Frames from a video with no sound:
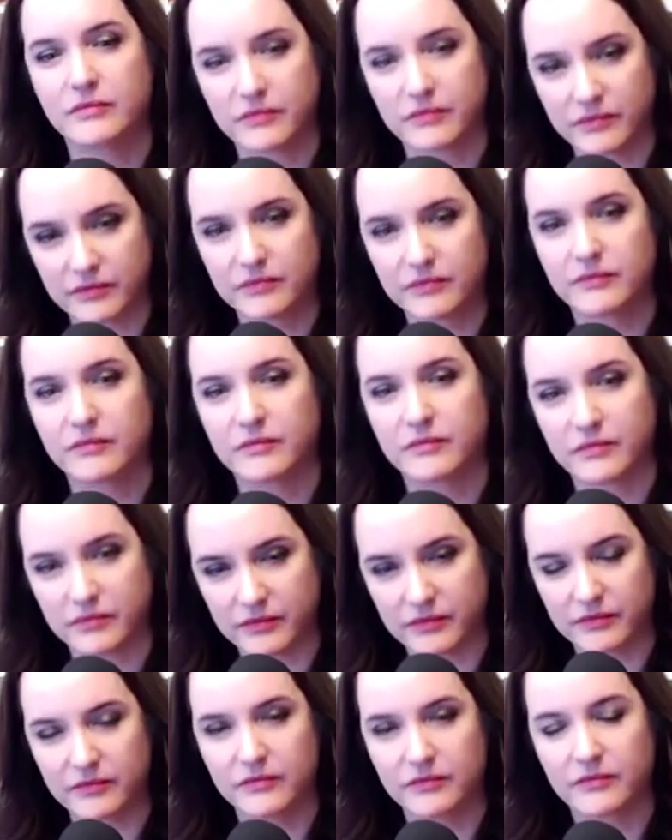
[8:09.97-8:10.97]

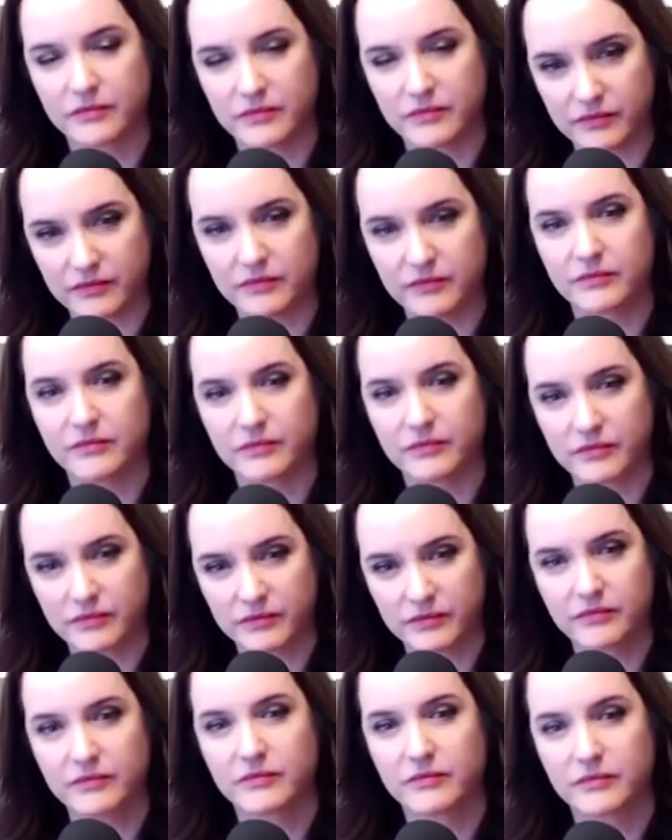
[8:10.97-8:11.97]

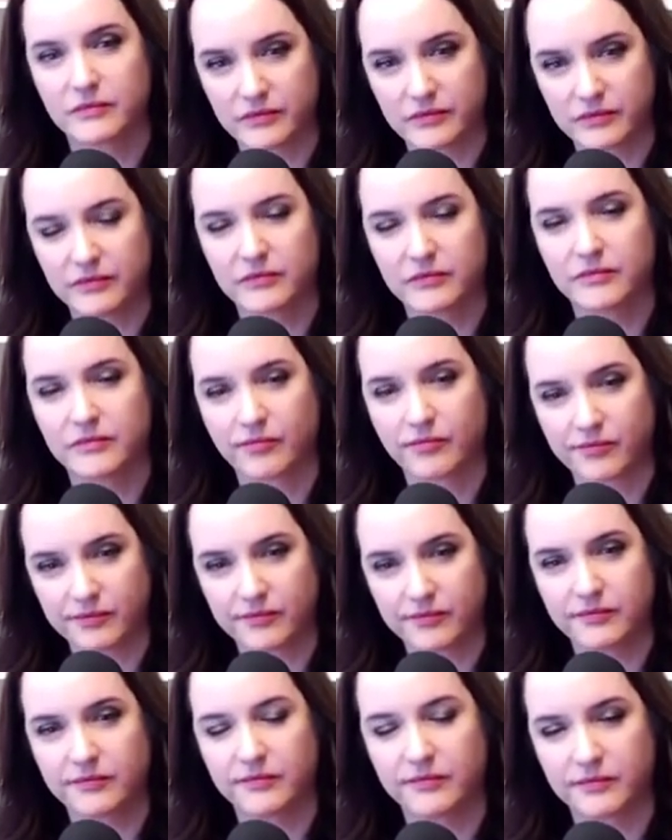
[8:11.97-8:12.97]

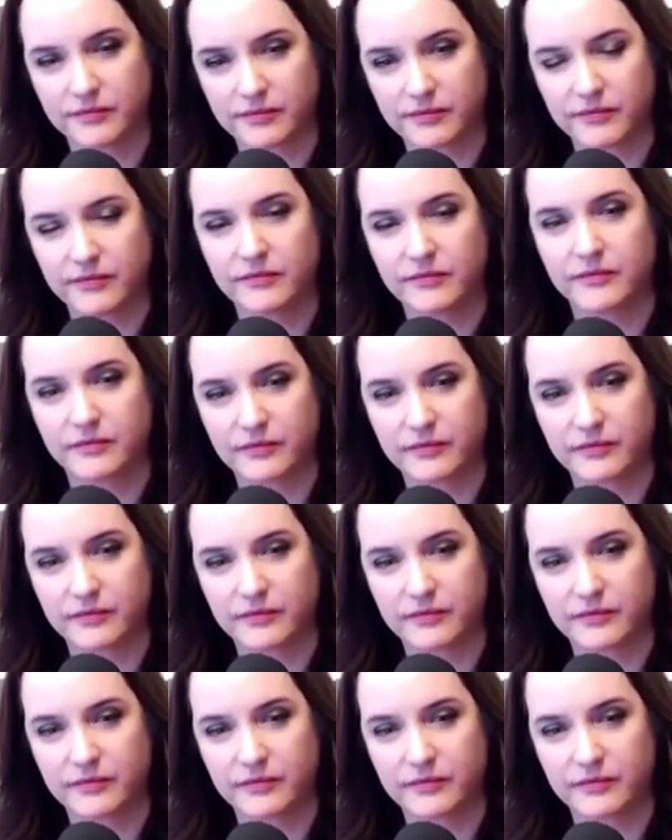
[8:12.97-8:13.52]
(silent)